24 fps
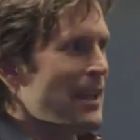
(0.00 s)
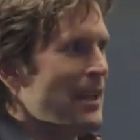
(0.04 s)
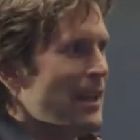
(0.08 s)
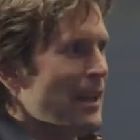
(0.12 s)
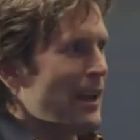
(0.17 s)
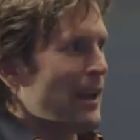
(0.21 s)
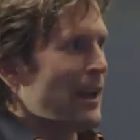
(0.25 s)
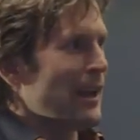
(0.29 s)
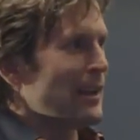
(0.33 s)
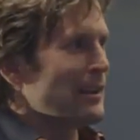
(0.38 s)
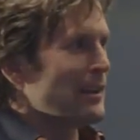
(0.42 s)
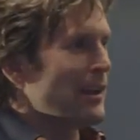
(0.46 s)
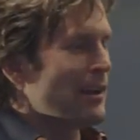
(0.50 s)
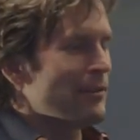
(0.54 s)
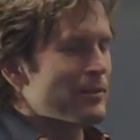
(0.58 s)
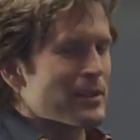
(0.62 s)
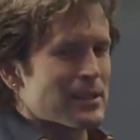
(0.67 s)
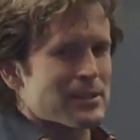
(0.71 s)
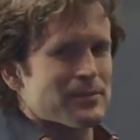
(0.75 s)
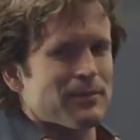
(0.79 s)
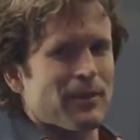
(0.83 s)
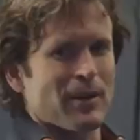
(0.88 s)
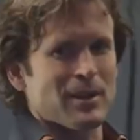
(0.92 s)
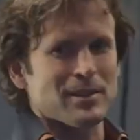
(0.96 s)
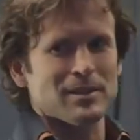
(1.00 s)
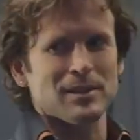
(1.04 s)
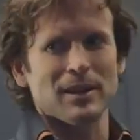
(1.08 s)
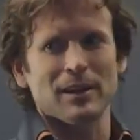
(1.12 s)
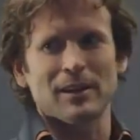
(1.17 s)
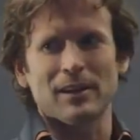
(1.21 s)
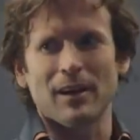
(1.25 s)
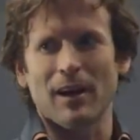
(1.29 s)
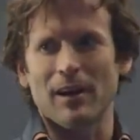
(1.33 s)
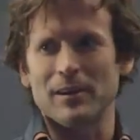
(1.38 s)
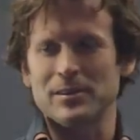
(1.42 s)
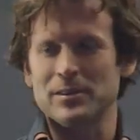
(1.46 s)
And I love this Far
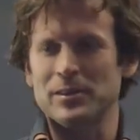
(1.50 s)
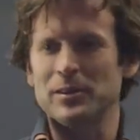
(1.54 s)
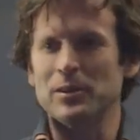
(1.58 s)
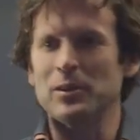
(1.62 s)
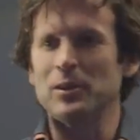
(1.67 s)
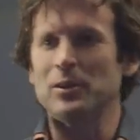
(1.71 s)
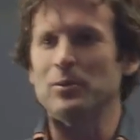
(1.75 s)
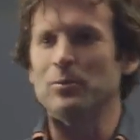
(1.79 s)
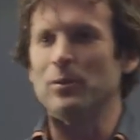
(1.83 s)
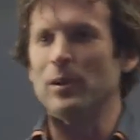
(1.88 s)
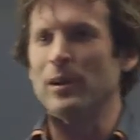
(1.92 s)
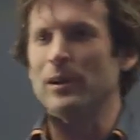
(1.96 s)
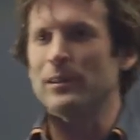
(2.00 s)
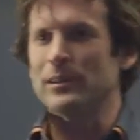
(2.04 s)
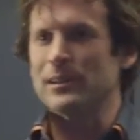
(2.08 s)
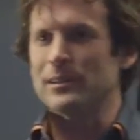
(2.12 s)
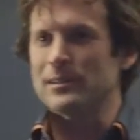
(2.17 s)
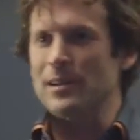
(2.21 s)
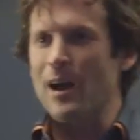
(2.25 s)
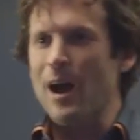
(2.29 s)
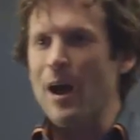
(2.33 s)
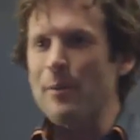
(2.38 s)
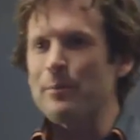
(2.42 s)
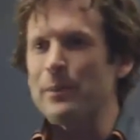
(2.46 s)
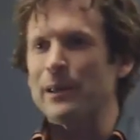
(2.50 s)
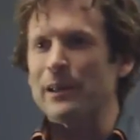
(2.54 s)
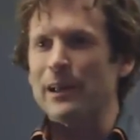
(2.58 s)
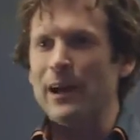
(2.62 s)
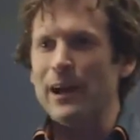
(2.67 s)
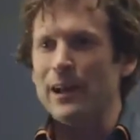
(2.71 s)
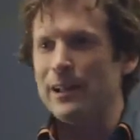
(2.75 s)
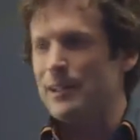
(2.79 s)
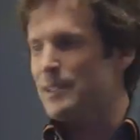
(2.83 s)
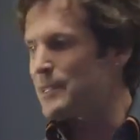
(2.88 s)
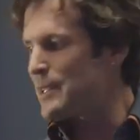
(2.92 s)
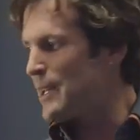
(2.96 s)
Side cartoon where at the top the
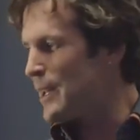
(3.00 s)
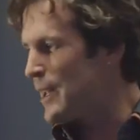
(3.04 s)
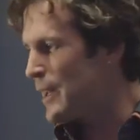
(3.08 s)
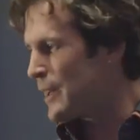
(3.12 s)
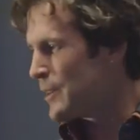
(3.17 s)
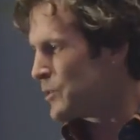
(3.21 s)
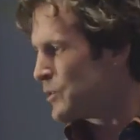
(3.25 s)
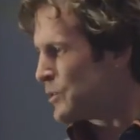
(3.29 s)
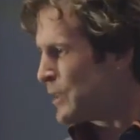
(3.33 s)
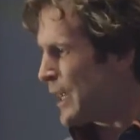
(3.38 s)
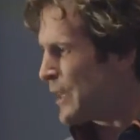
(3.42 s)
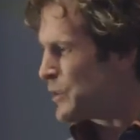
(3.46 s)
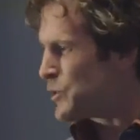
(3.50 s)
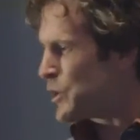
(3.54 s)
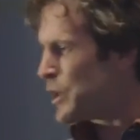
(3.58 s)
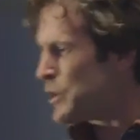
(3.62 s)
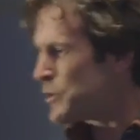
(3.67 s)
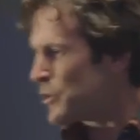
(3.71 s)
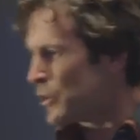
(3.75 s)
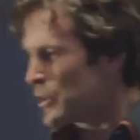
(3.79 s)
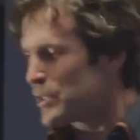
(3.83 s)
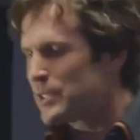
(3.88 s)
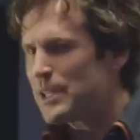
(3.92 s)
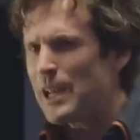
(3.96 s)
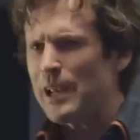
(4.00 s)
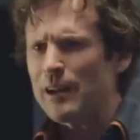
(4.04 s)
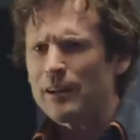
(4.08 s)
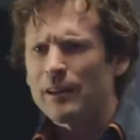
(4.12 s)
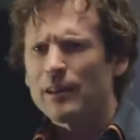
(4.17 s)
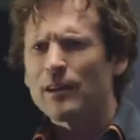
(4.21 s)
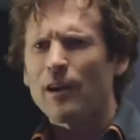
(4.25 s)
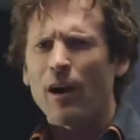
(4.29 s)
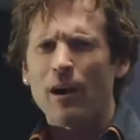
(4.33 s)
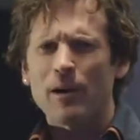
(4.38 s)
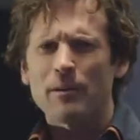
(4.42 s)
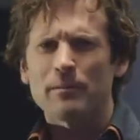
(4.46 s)
guy is saying, "Hey Ginger, stay out of the
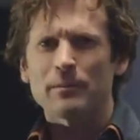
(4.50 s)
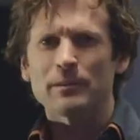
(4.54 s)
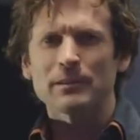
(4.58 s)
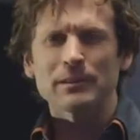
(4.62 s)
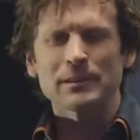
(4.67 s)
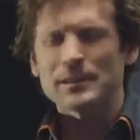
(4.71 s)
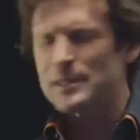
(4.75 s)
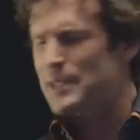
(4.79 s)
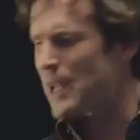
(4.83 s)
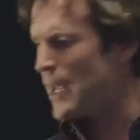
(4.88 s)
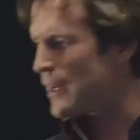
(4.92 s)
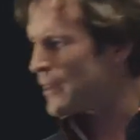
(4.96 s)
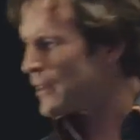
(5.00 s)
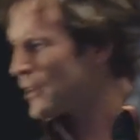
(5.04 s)
gar stay out of